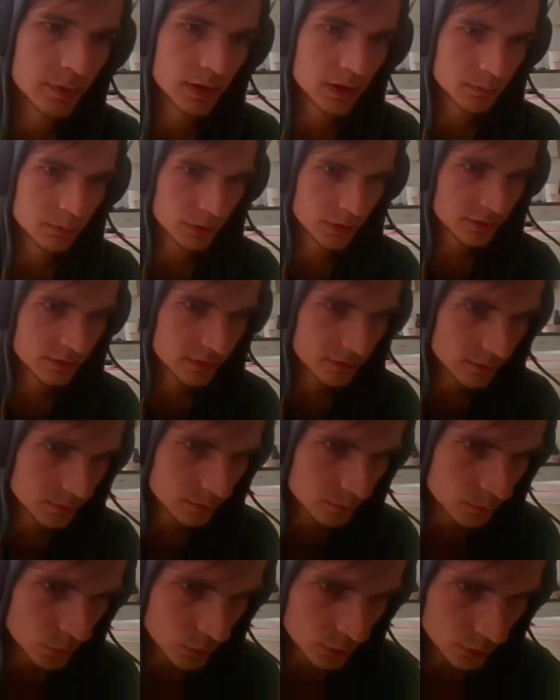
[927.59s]
betting, but
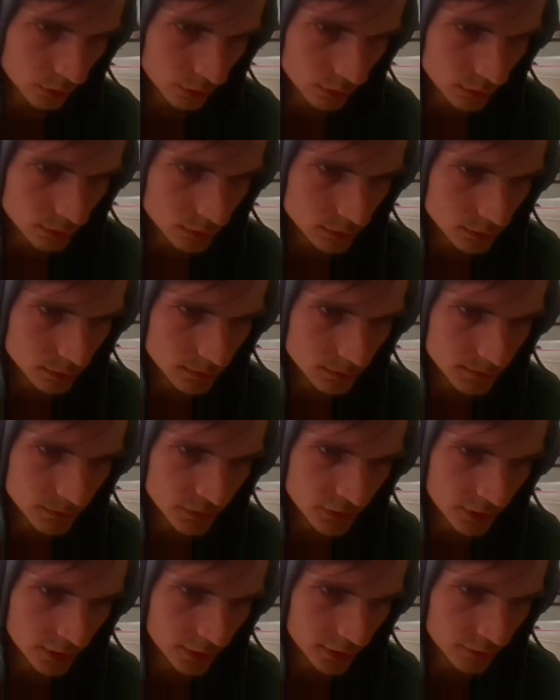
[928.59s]
more
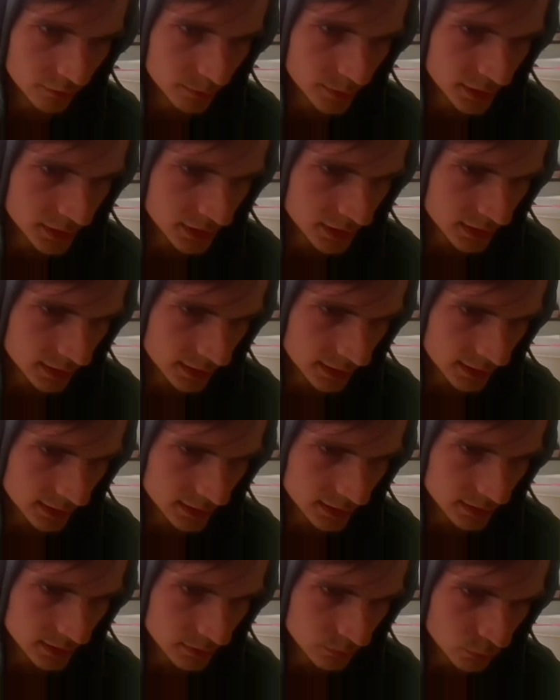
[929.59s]
thought of betting,
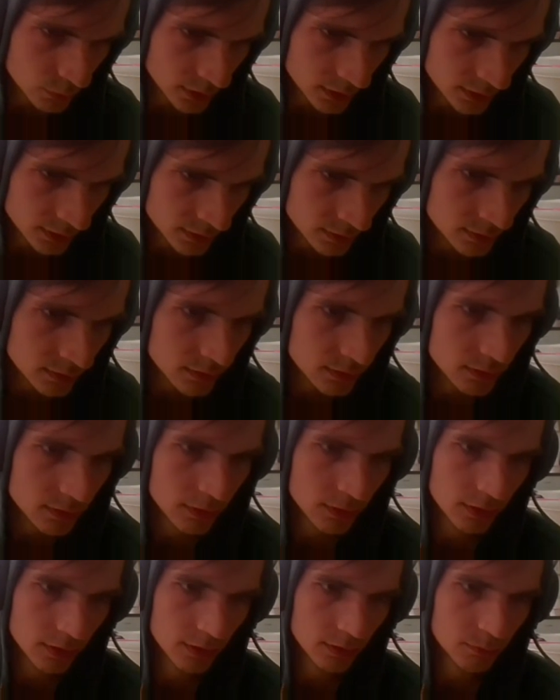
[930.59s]
like when
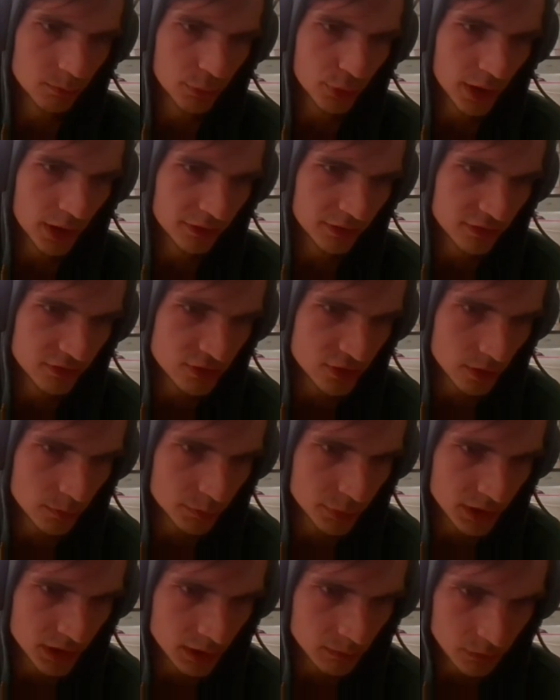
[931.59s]
the price is
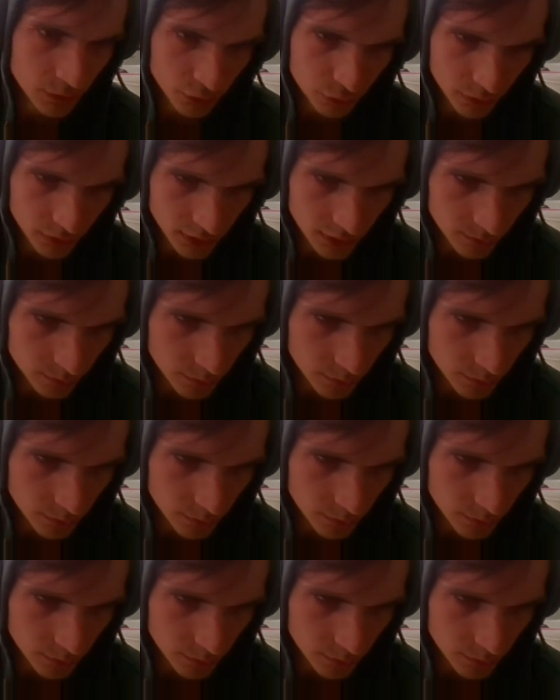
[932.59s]
jumping in between the